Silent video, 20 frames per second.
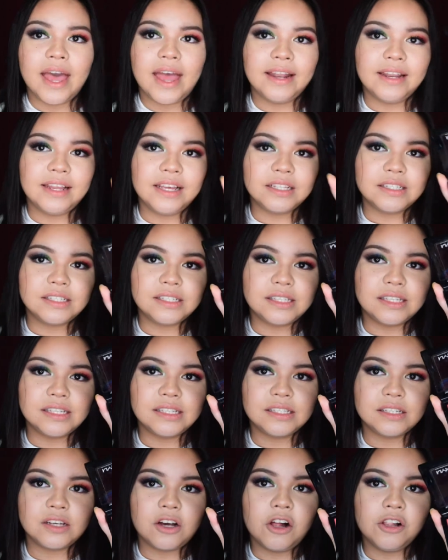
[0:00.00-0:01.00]
And it's
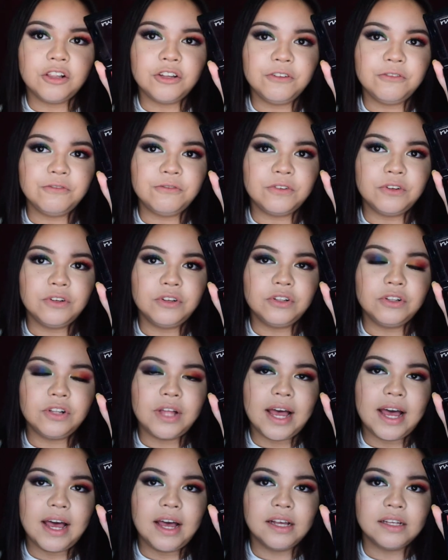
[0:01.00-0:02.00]
this colorful
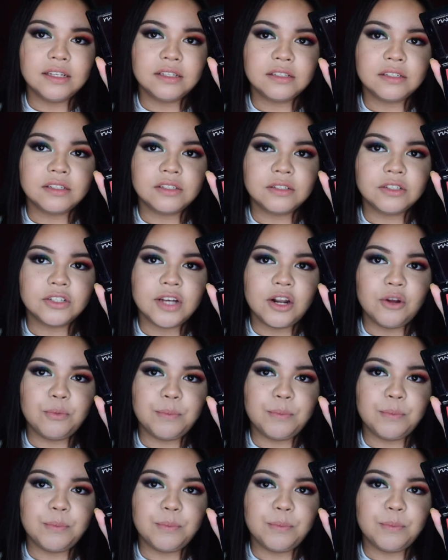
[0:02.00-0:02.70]
ass shadow